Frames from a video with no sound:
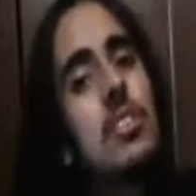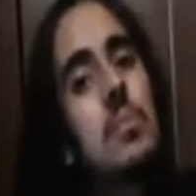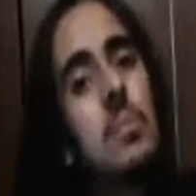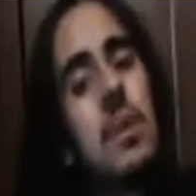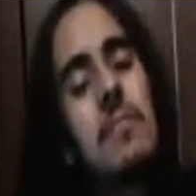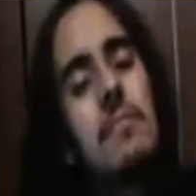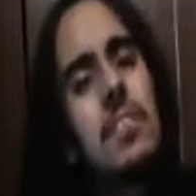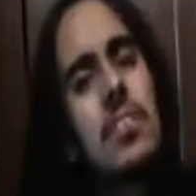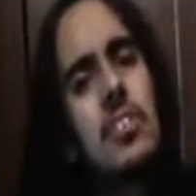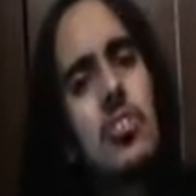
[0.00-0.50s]

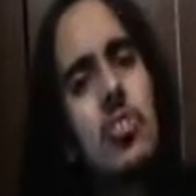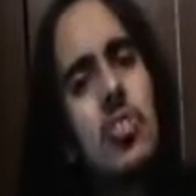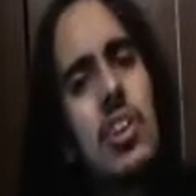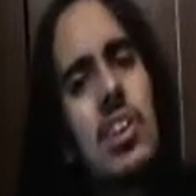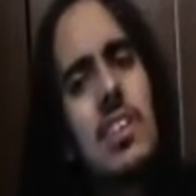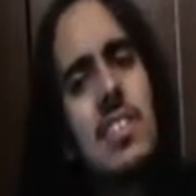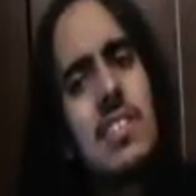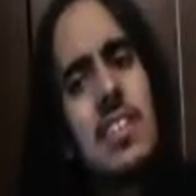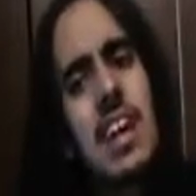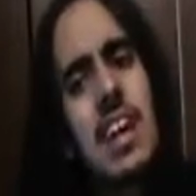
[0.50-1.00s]
about
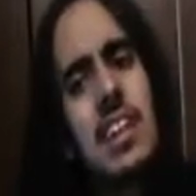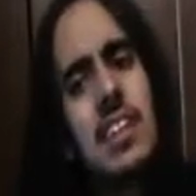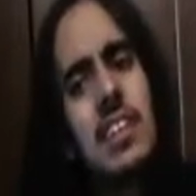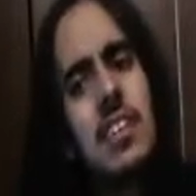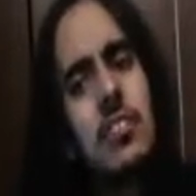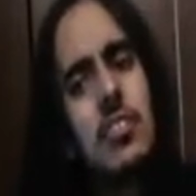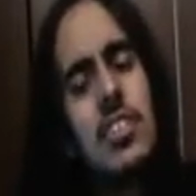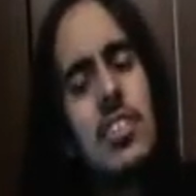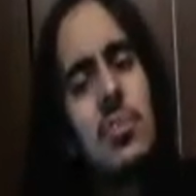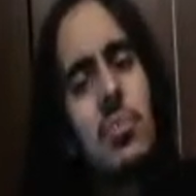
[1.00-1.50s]
Victorious that the
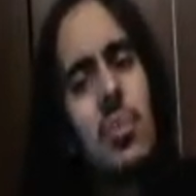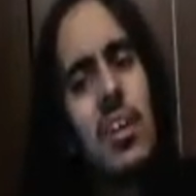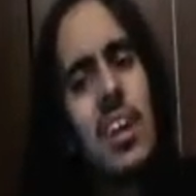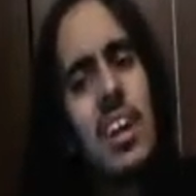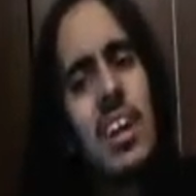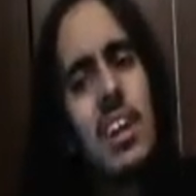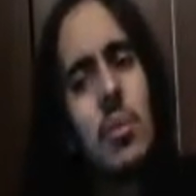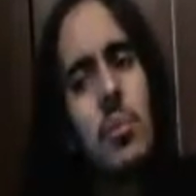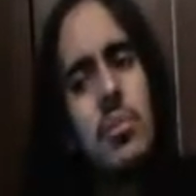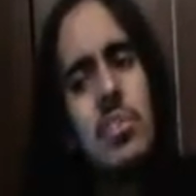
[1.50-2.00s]
reason why
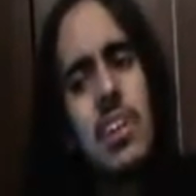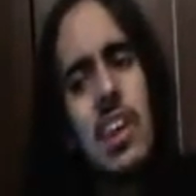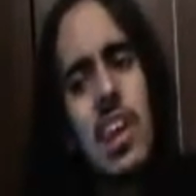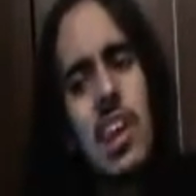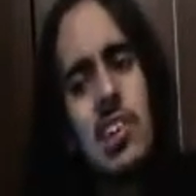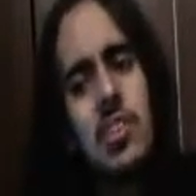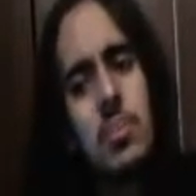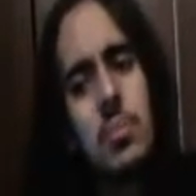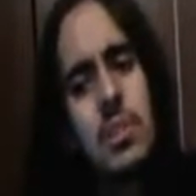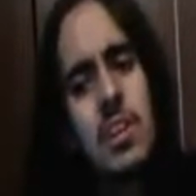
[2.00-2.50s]
it was
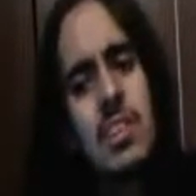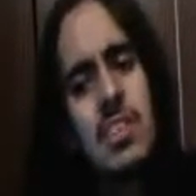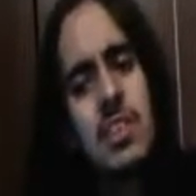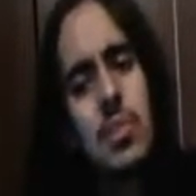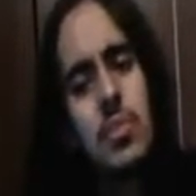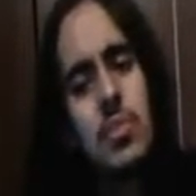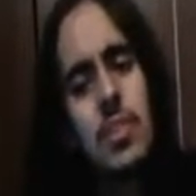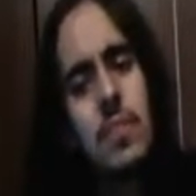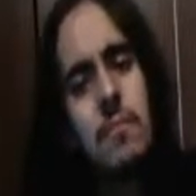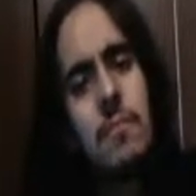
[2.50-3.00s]
canceled because there
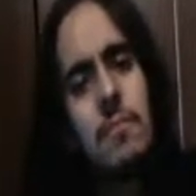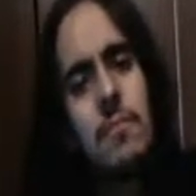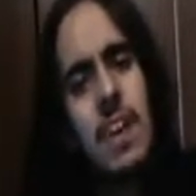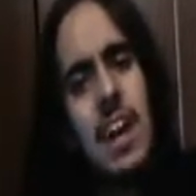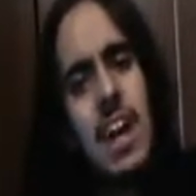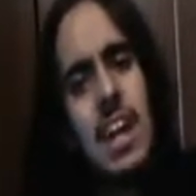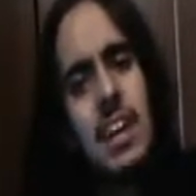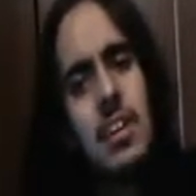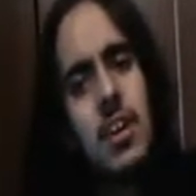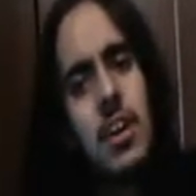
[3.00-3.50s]
was a
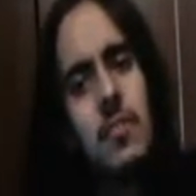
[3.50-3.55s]
fight